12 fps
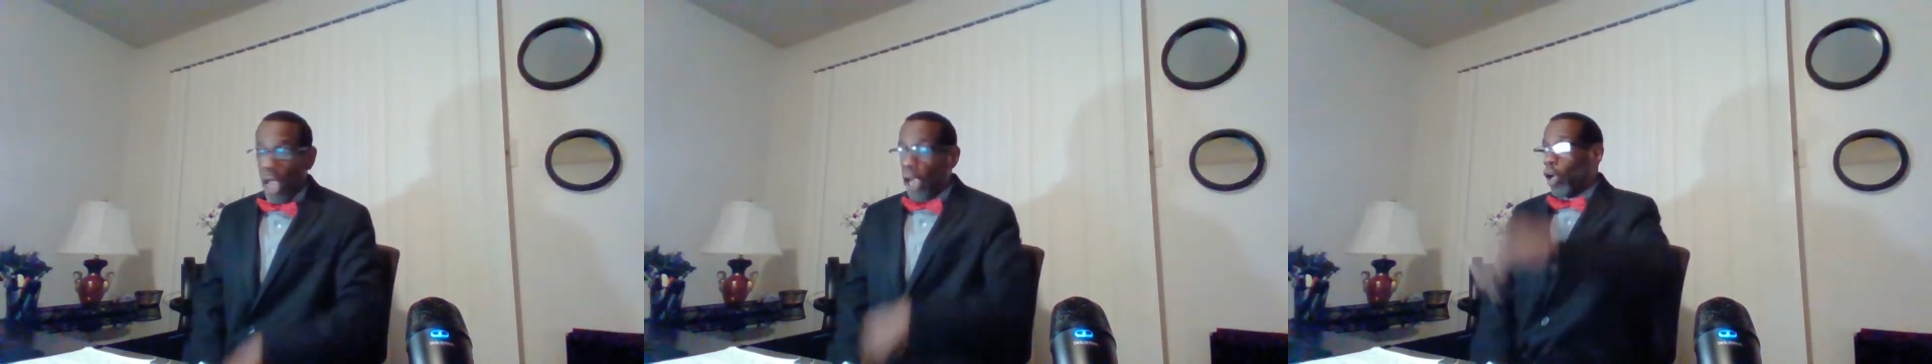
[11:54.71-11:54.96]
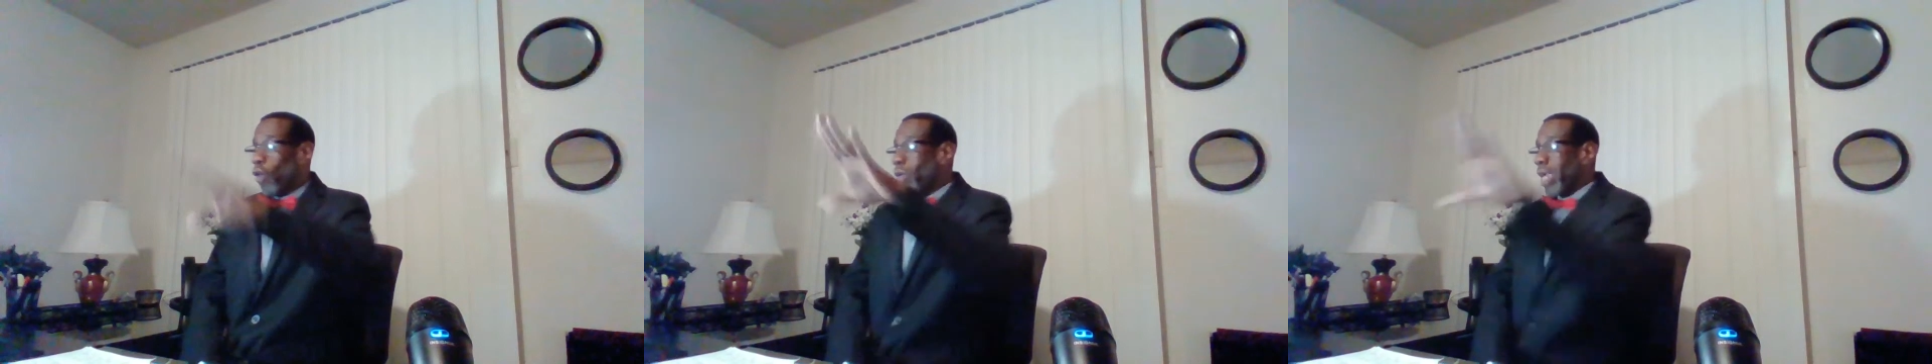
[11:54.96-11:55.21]

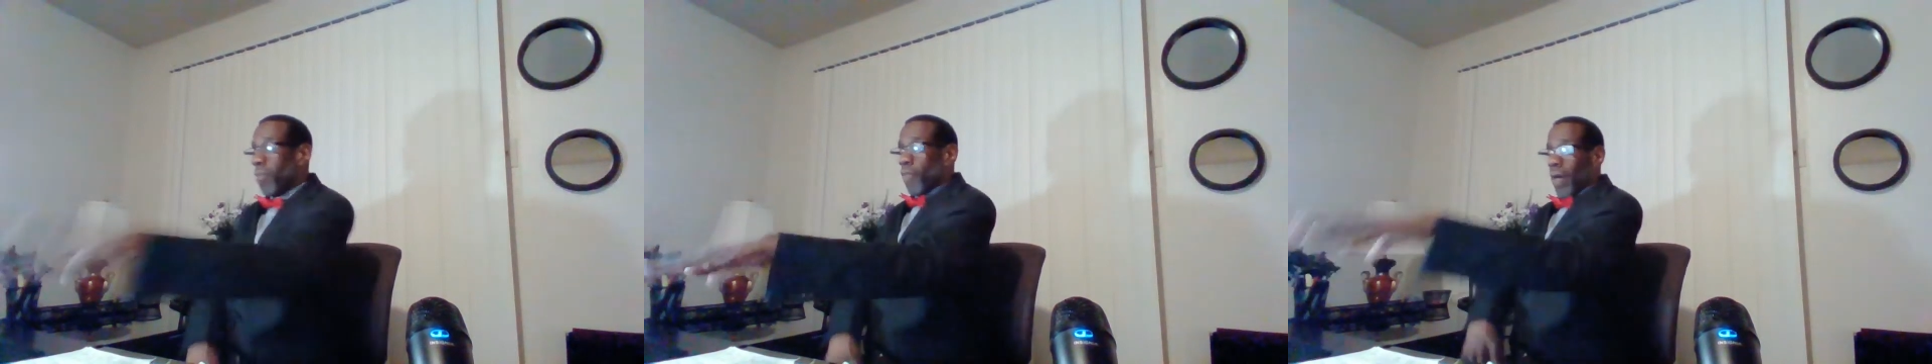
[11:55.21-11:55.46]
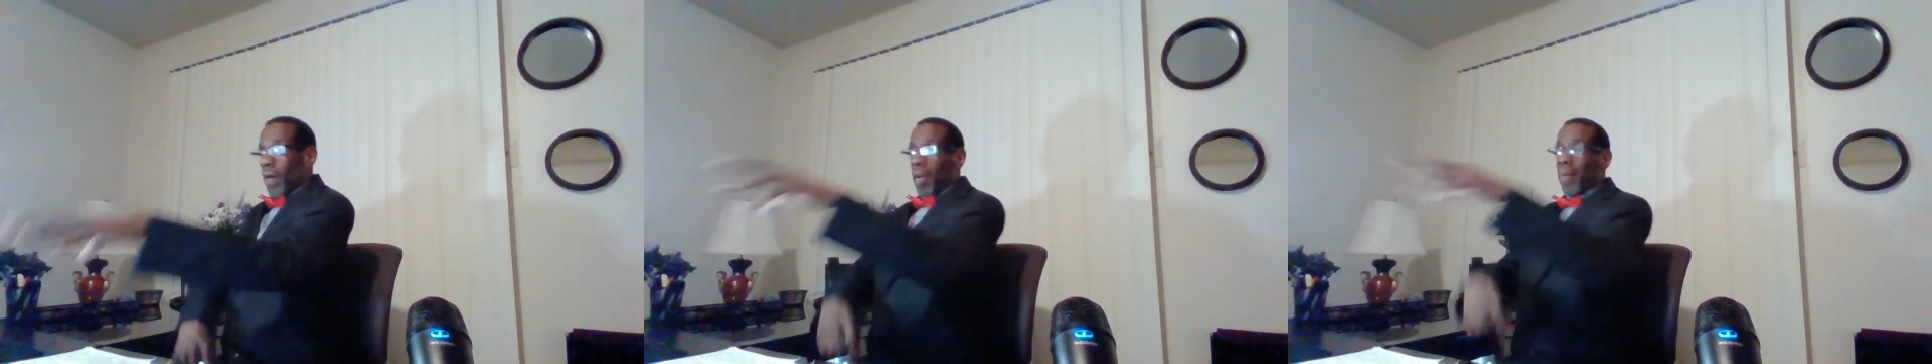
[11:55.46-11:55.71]
You don't give a
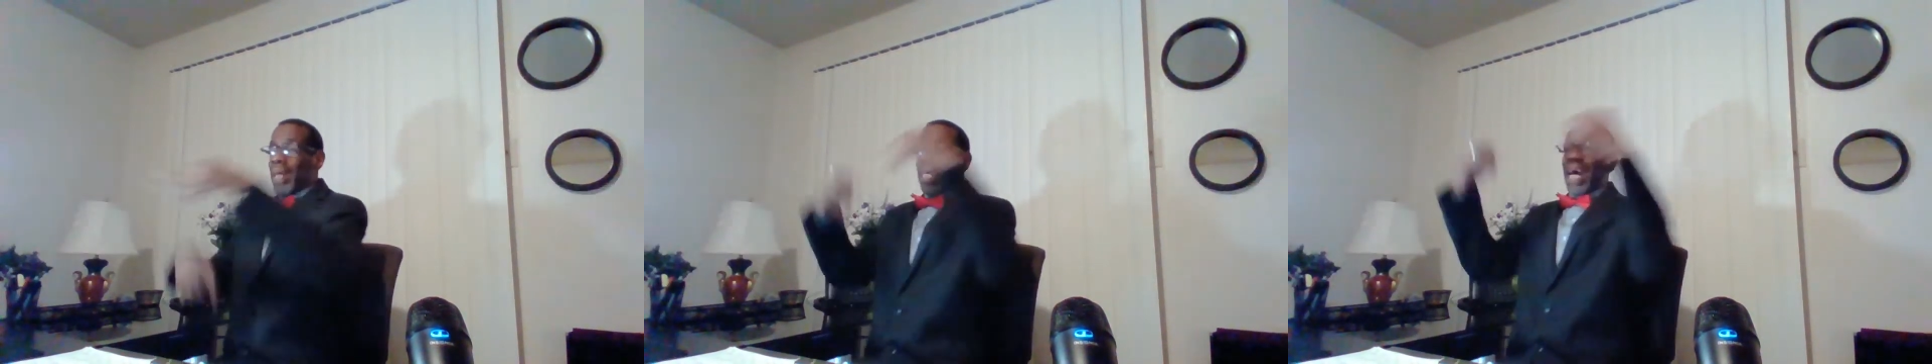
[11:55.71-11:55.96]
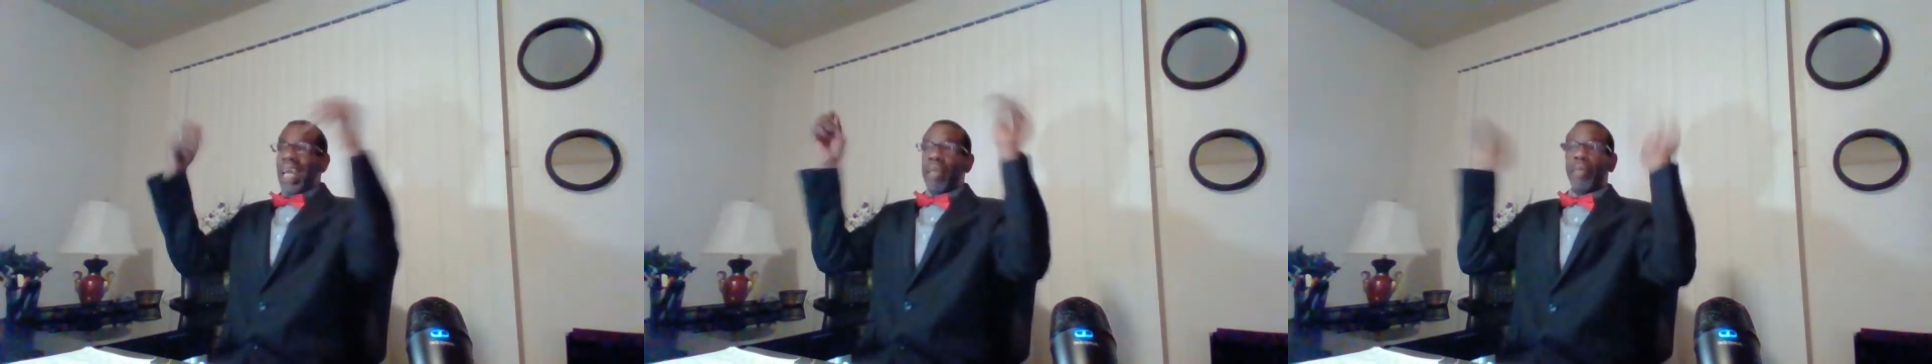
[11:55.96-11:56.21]
fuck about
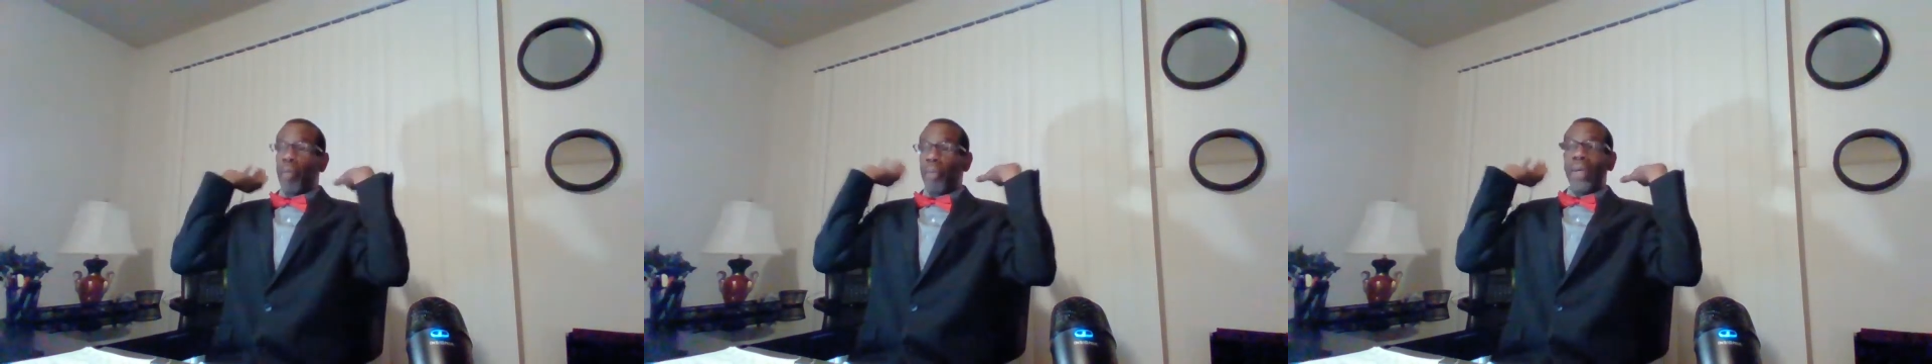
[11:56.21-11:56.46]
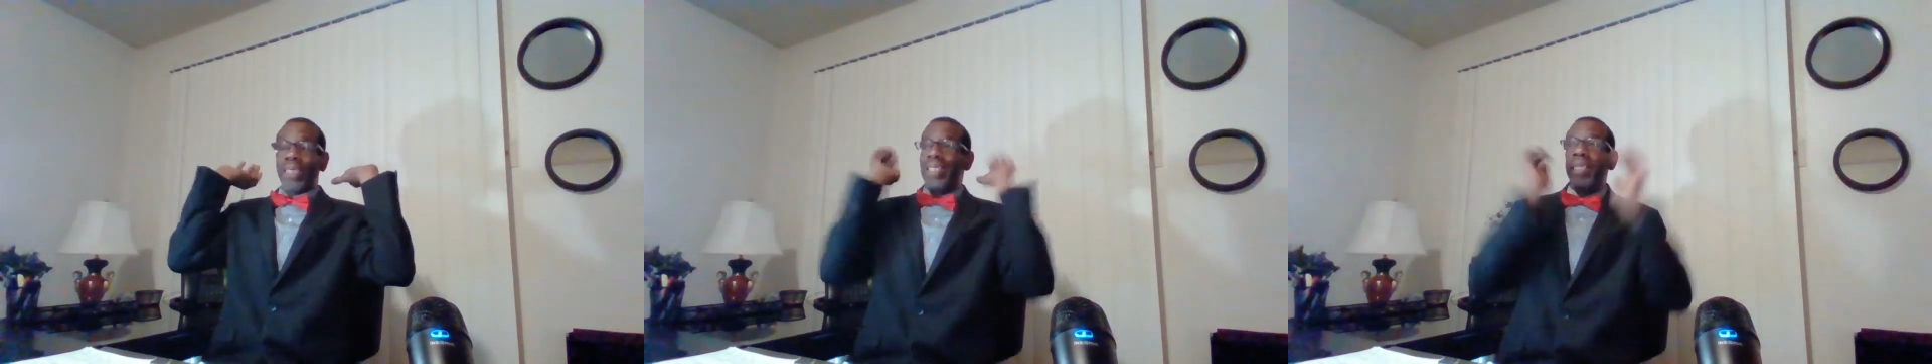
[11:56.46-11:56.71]
how to be a
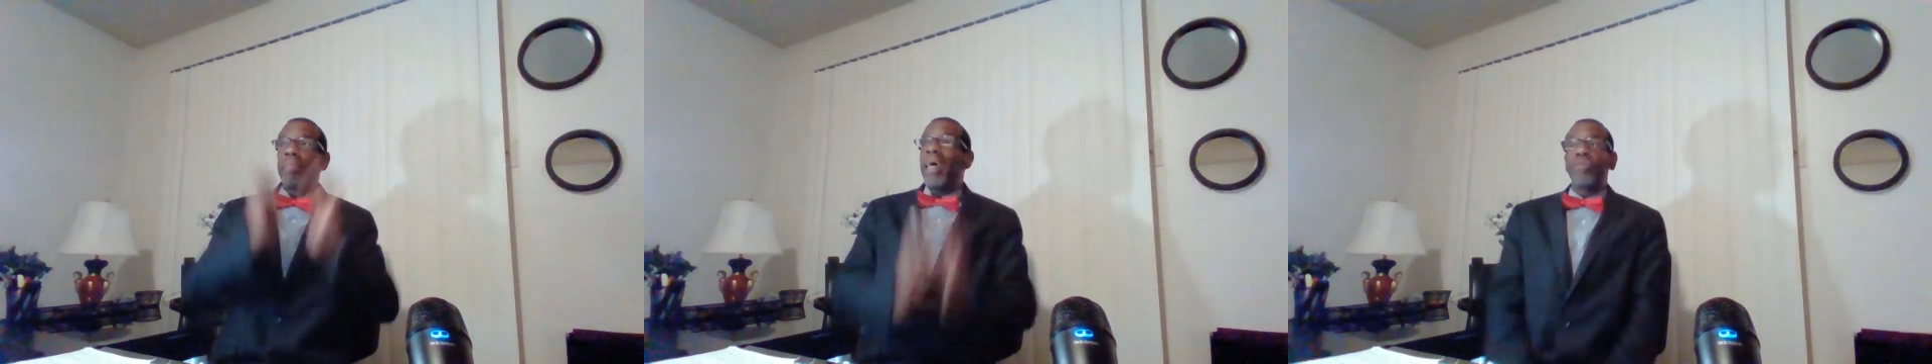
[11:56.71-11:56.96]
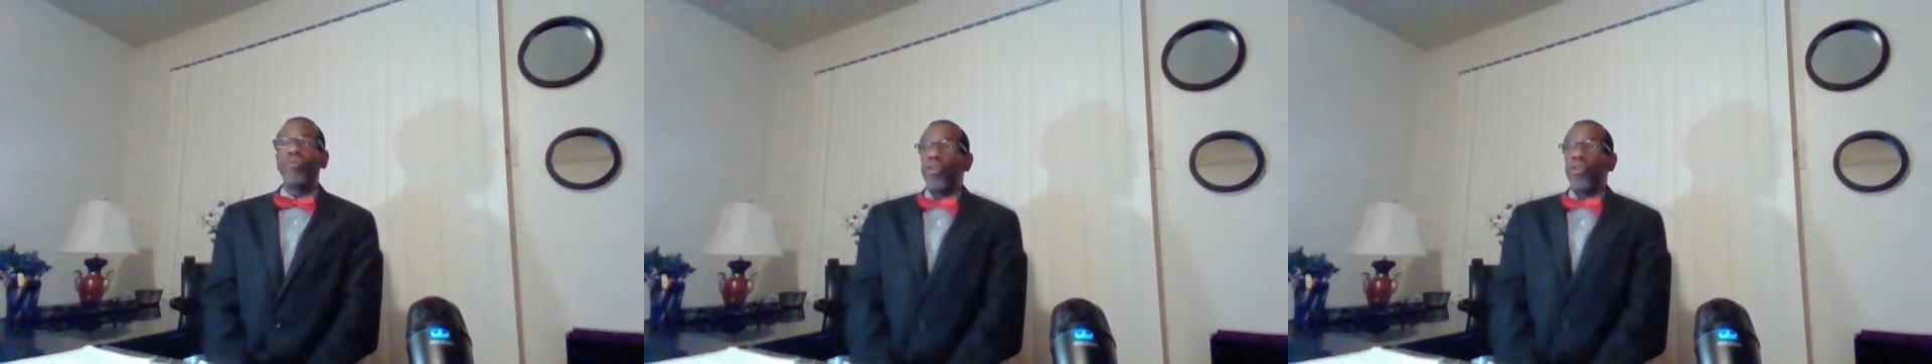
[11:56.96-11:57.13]
president manual.